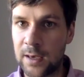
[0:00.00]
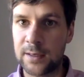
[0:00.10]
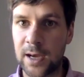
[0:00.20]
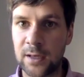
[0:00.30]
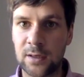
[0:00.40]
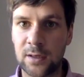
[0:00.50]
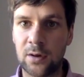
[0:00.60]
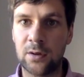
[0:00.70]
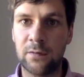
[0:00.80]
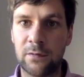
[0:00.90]
data
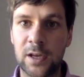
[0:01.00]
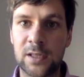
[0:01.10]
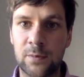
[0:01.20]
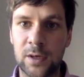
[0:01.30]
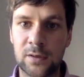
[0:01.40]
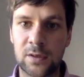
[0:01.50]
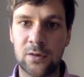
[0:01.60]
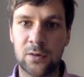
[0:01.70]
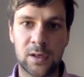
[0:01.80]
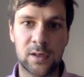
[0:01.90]
on investments, you know,
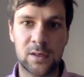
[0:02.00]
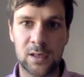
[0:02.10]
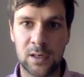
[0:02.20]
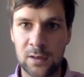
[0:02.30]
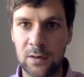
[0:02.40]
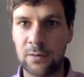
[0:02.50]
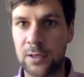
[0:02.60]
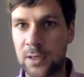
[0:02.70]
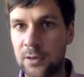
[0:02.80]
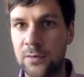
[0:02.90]
you can see the
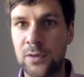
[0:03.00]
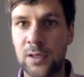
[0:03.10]
returns,